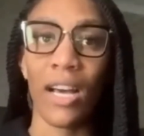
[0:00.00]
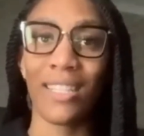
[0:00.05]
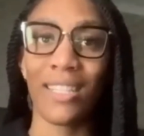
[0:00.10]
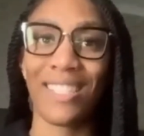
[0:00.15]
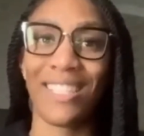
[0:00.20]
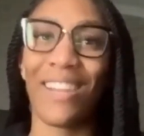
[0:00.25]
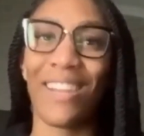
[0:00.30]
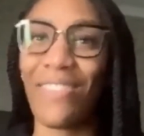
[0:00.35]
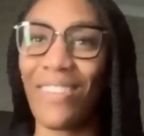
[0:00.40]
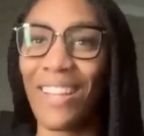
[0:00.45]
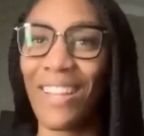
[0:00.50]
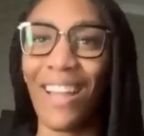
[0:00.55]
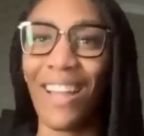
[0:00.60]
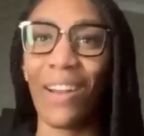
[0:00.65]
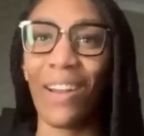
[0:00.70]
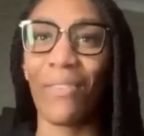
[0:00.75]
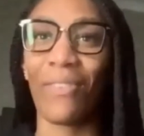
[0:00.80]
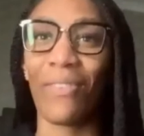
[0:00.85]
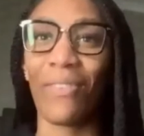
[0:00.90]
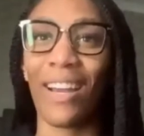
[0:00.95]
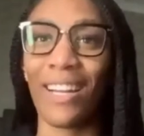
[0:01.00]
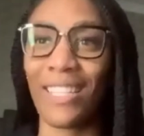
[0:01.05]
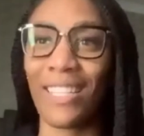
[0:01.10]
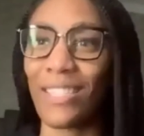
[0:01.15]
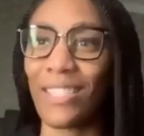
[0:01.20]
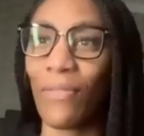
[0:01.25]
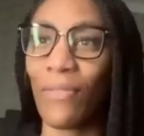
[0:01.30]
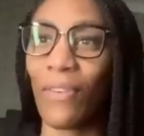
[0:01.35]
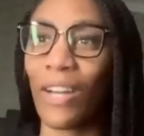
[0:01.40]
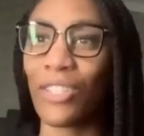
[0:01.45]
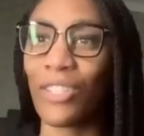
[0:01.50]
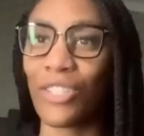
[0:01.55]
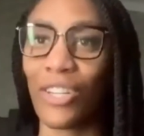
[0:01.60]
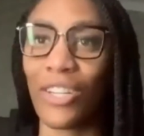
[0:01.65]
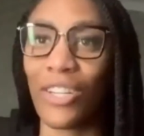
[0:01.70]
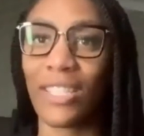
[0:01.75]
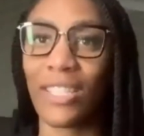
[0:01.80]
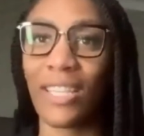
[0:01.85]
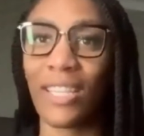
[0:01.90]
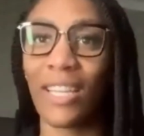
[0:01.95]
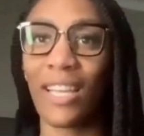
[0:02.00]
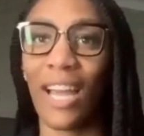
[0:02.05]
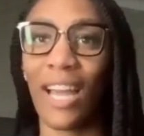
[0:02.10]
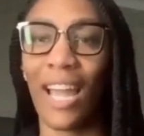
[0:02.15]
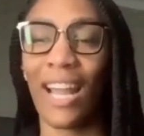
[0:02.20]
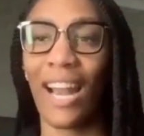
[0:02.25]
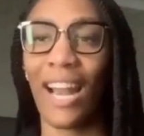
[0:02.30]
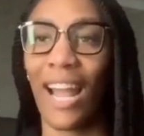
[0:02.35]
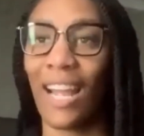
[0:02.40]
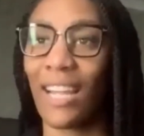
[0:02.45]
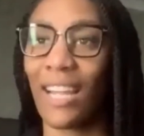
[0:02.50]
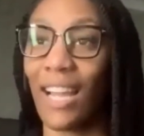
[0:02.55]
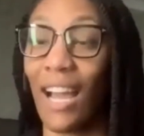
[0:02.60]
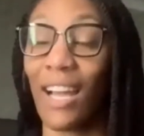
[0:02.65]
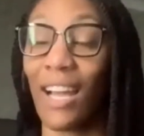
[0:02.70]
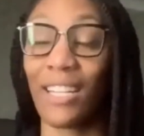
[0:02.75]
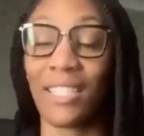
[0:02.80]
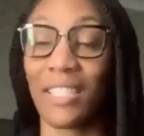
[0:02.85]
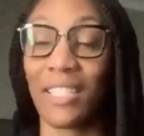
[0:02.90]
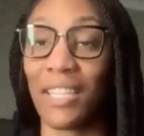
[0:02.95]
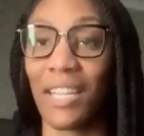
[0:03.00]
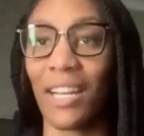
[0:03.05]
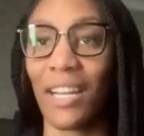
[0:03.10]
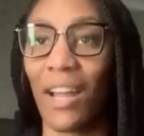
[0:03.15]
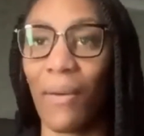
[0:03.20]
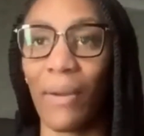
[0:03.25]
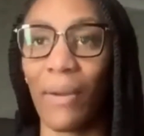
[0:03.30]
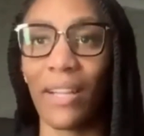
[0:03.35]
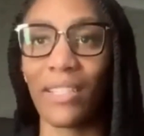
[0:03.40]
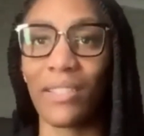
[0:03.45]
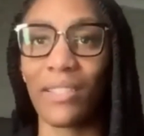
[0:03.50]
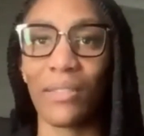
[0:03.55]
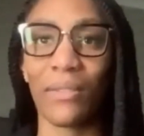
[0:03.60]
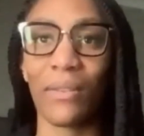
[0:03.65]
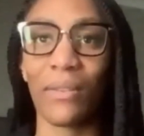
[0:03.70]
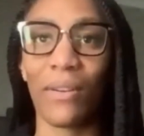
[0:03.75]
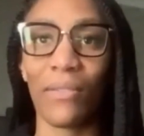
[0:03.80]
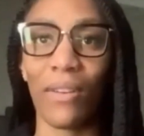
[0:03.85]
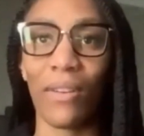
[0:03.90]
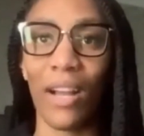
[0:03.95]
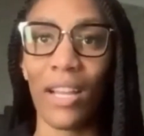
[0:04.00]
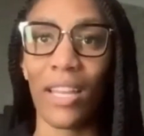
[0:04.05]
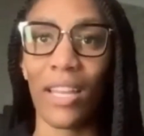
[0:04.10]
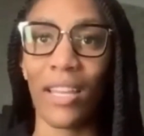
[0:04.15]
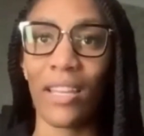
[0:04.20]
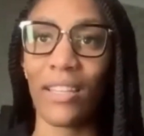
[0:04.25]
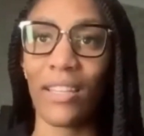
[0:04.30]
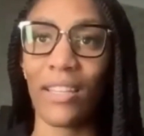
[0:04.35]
it's definitely a lot of fun. It's a fun jersey, and I honestly cannot wait to rock it.